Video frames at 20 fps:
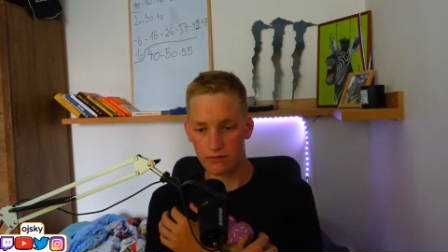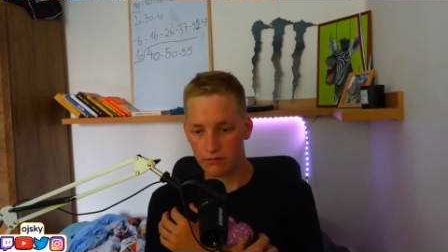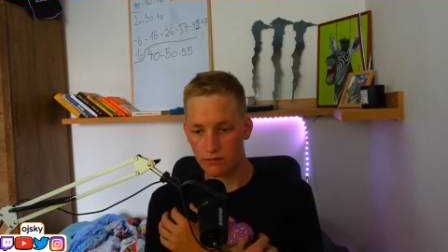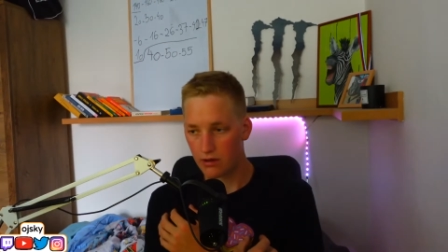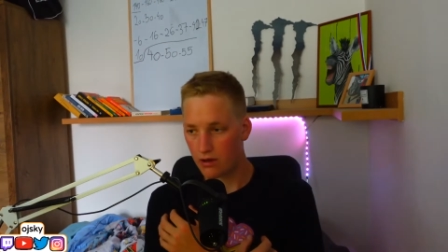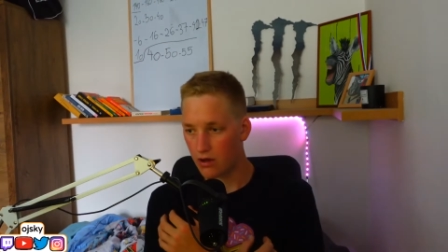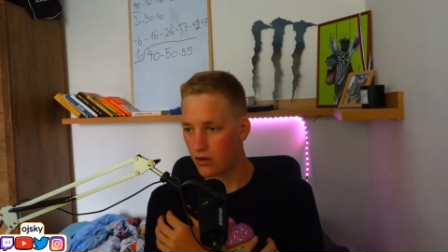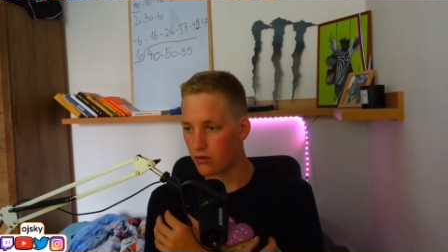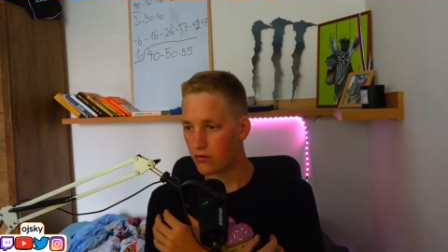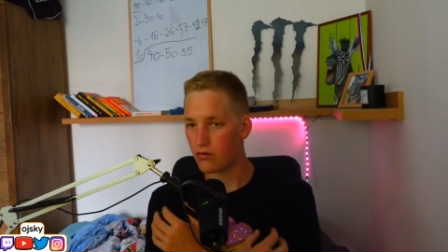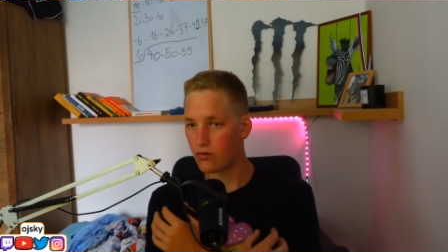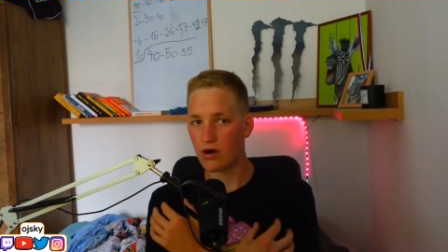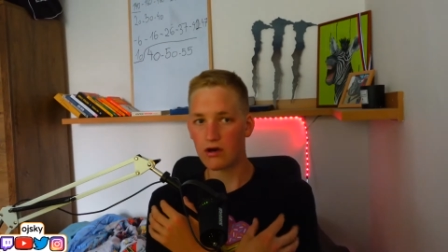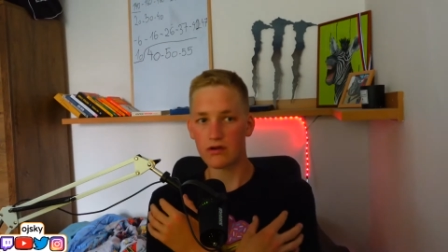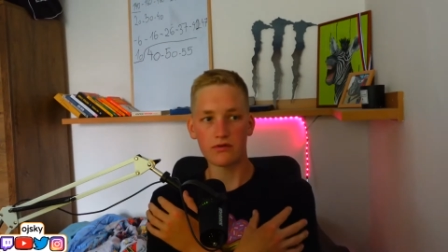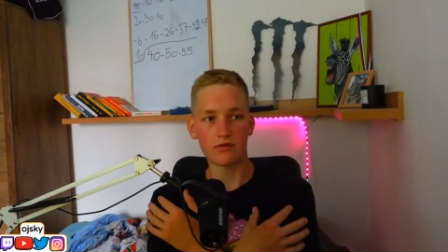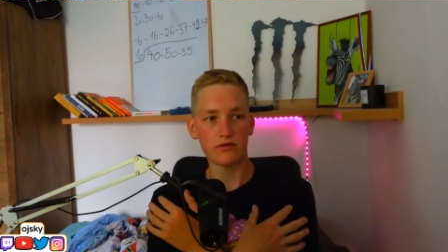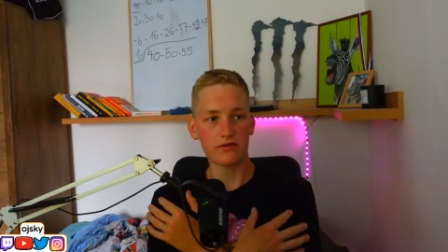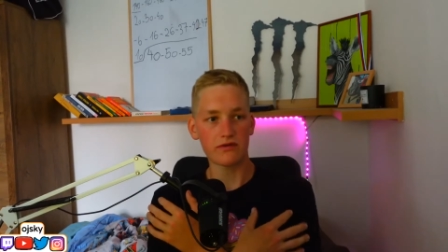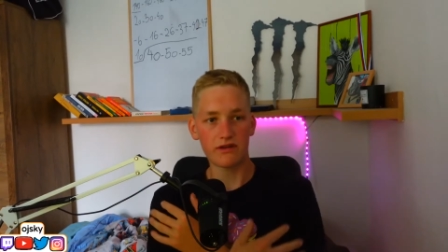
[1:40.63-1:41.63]
you are
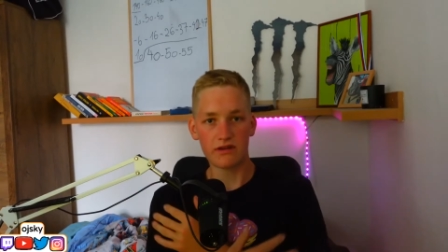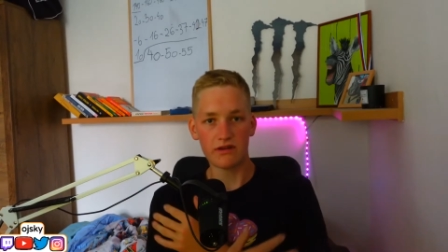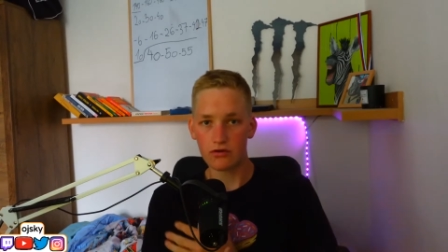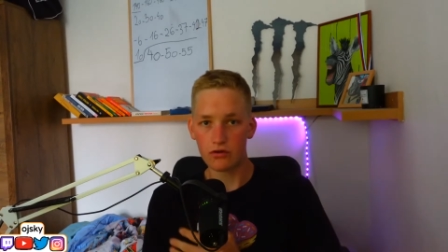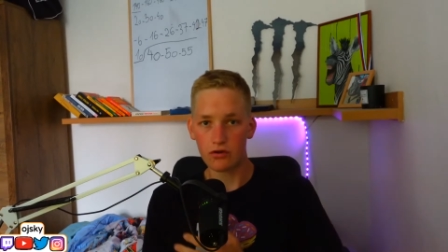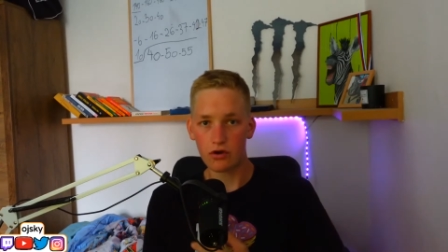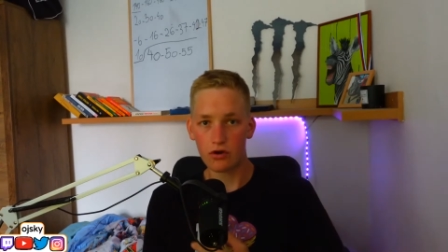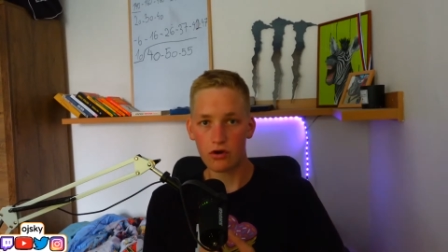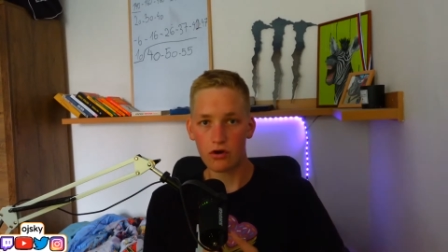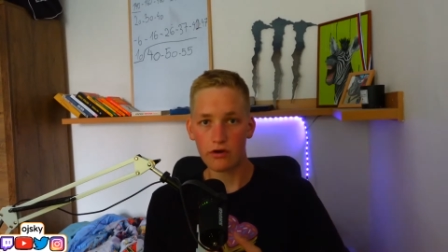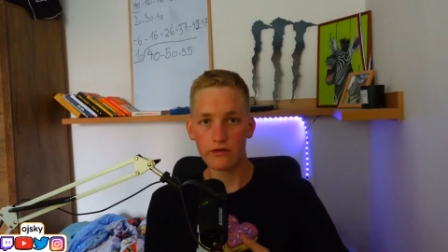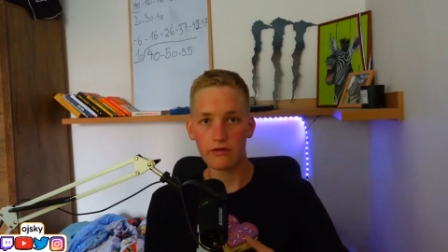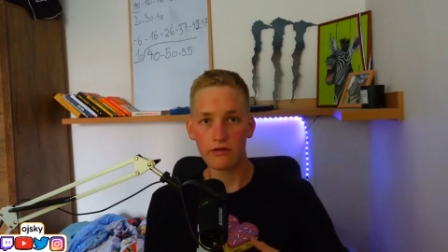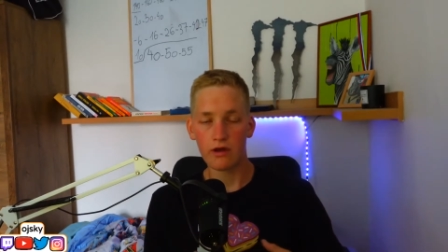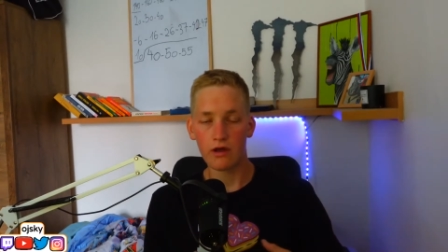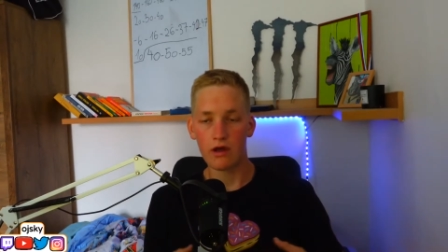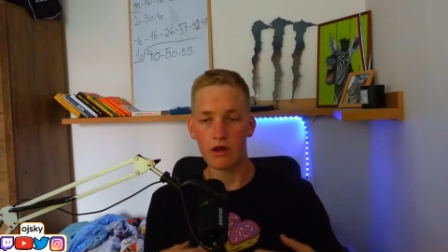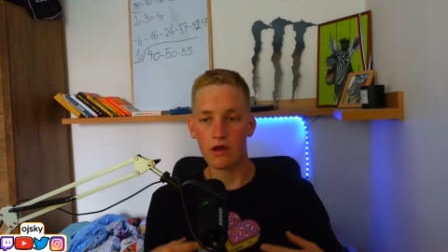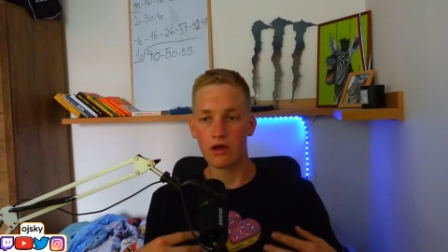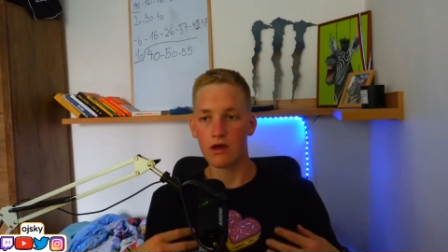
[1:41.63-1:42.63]
not destroyed
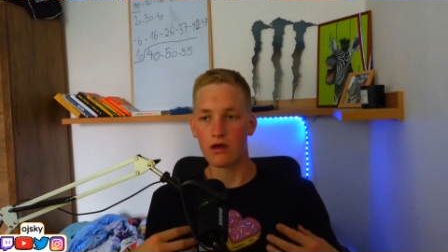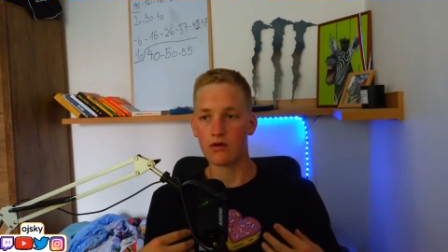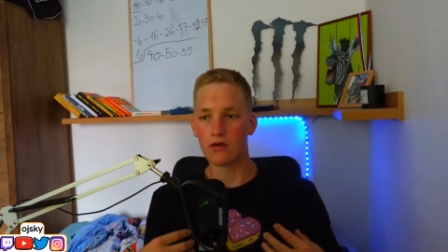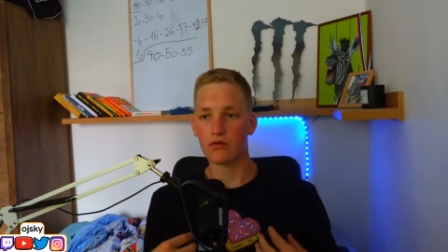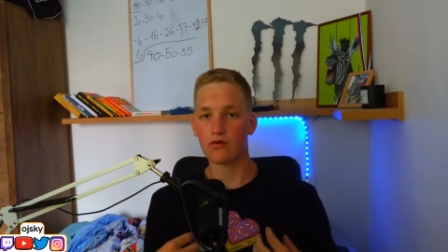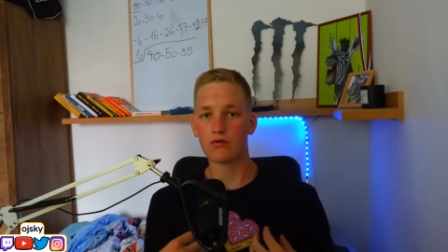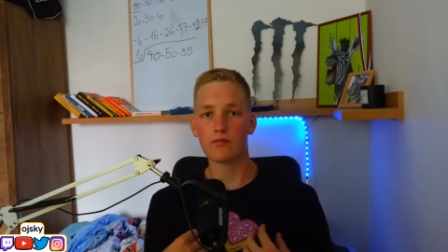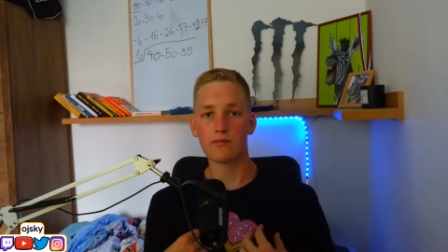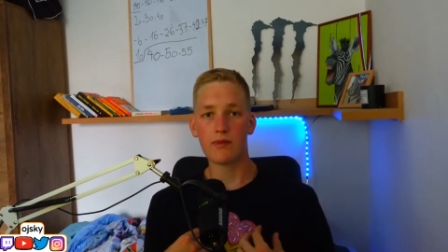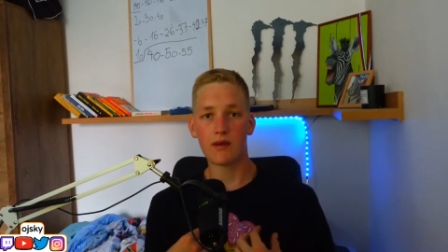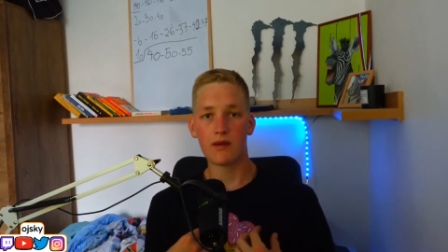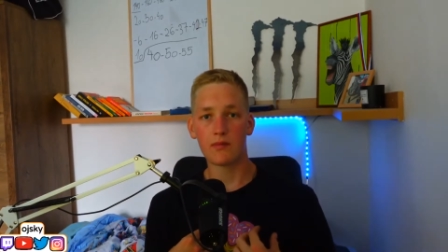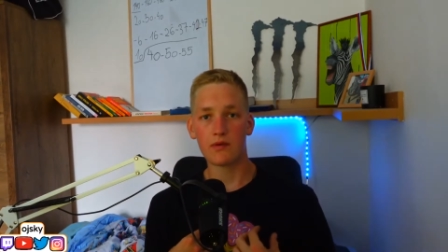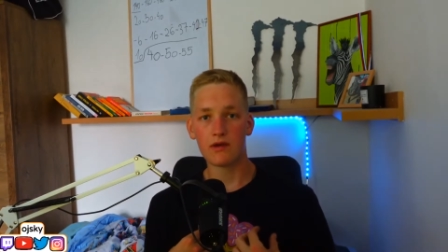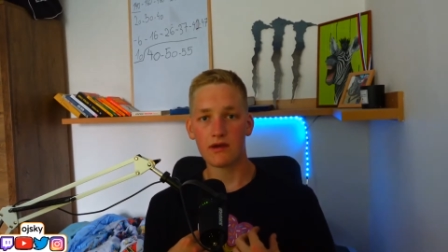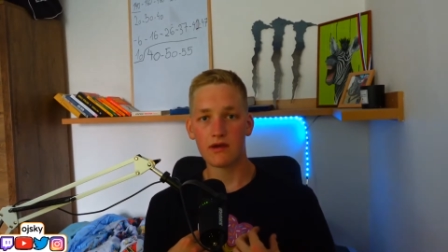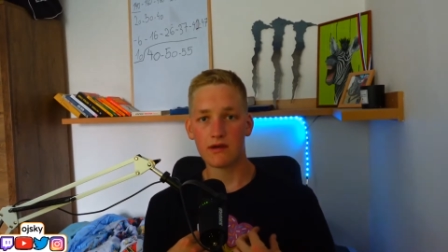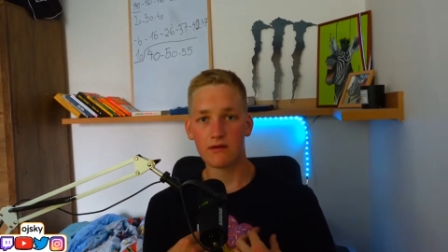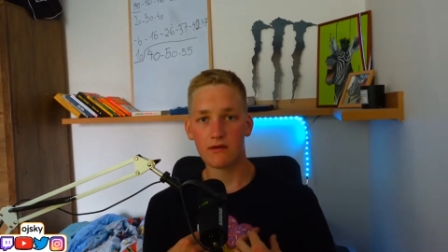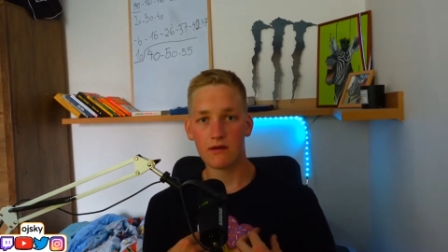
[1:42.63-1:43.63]
you
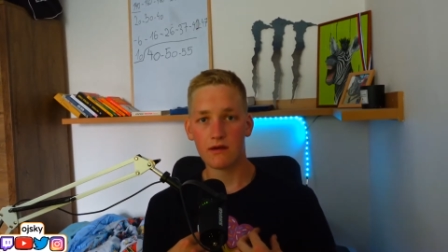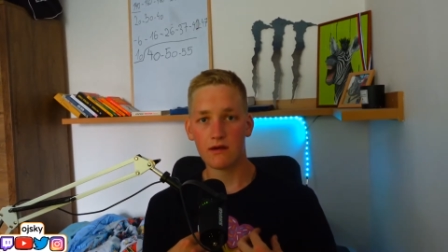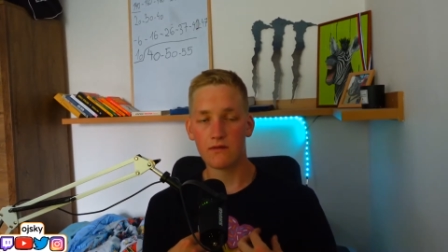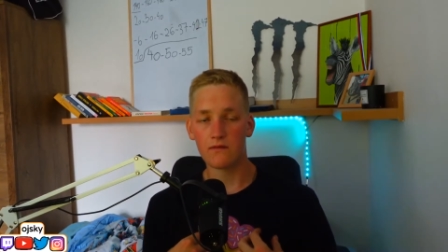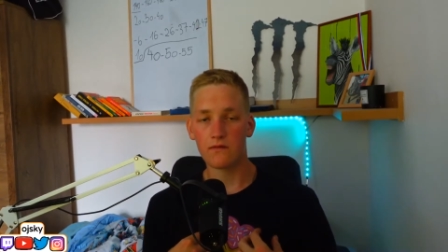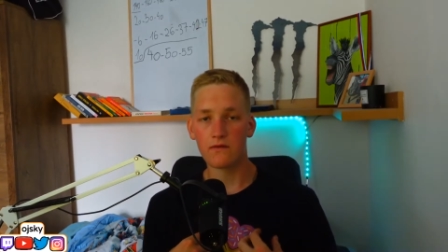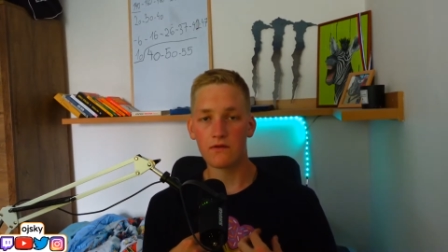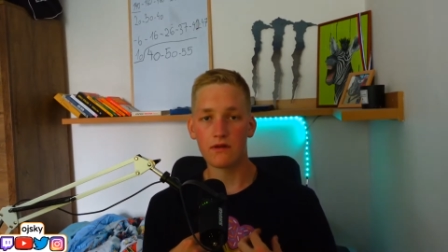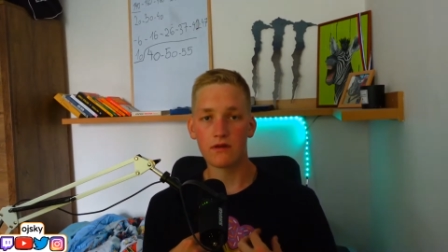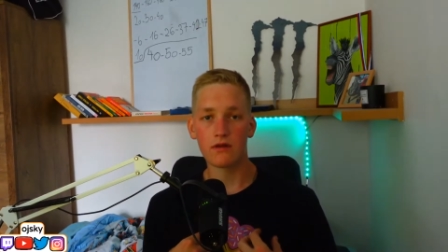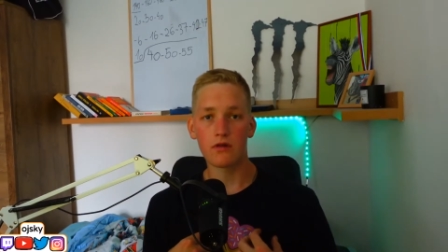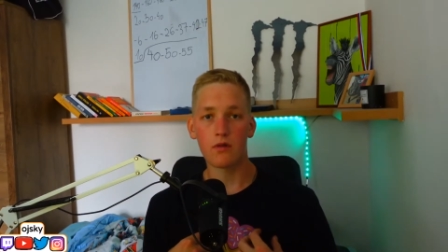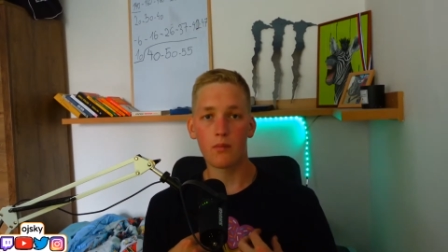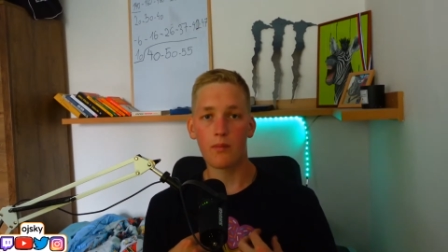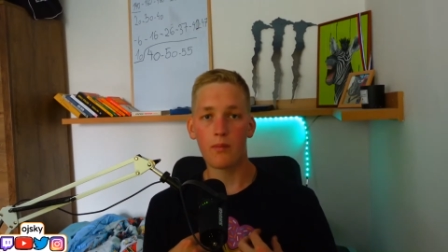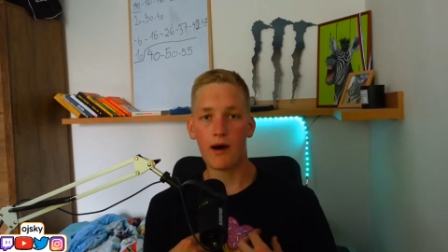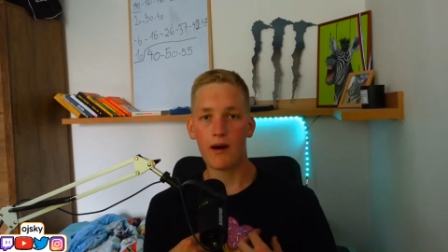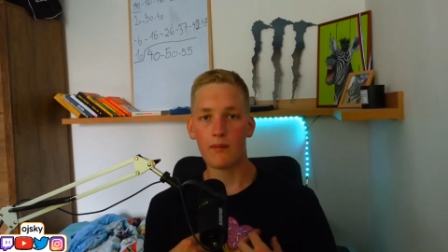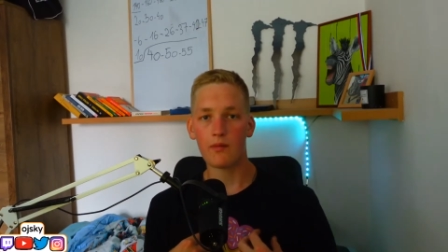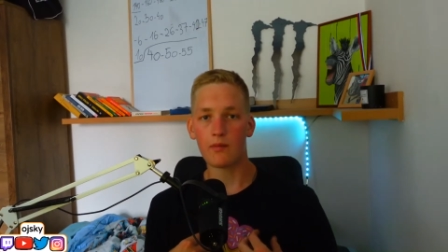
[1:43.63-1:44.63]
maybe can feel a little
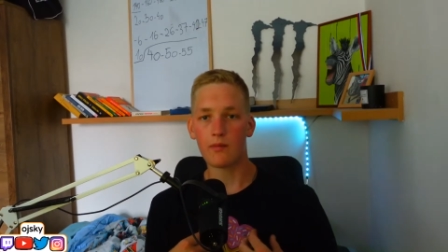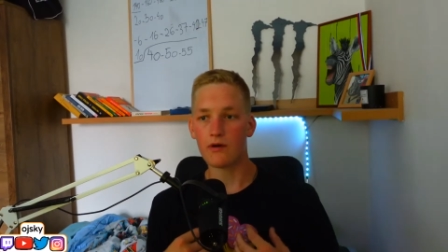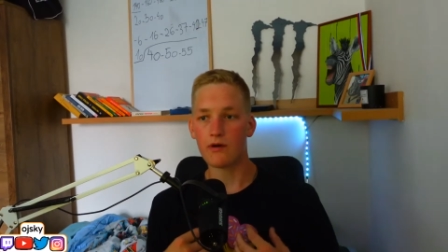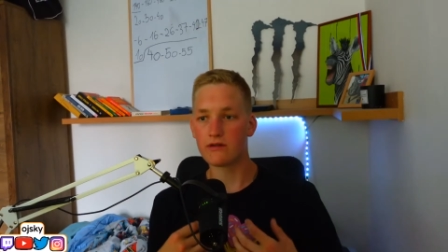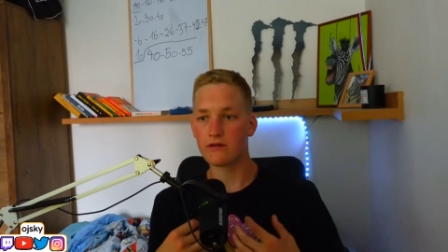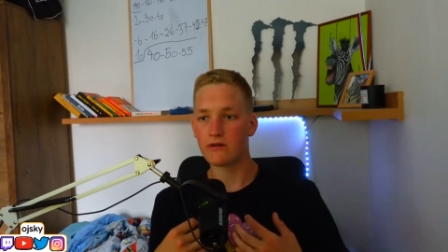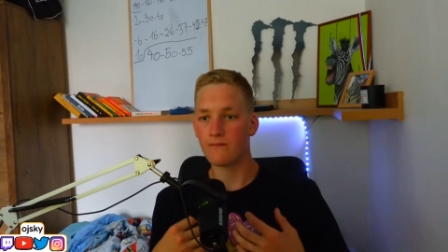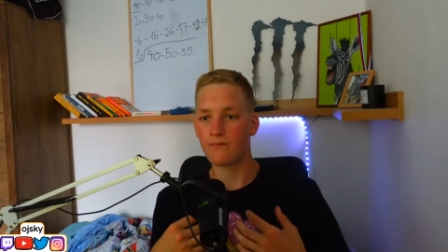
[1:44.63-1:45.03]
pump but